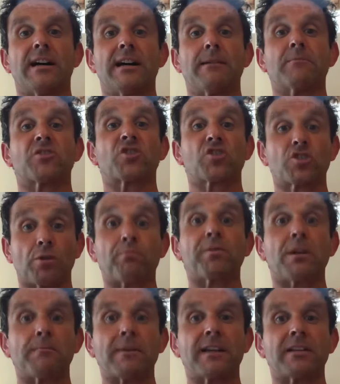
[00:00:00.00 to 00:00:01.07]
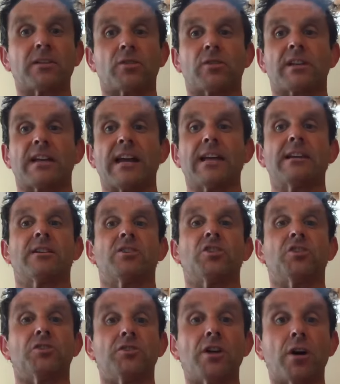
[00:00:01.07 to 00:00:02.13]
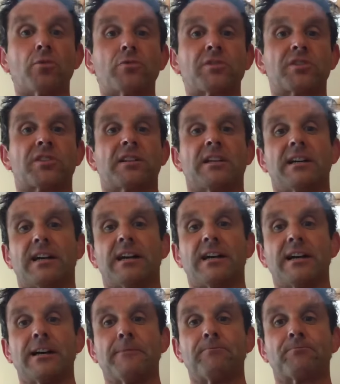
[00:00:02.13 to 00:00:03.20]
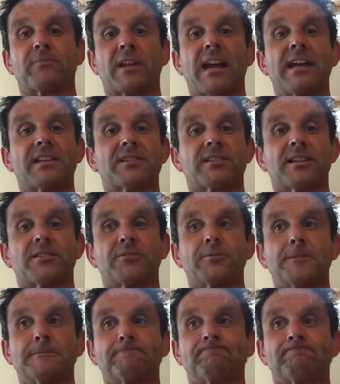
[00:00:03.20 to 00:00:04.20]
supplement, okay, your notes, etc.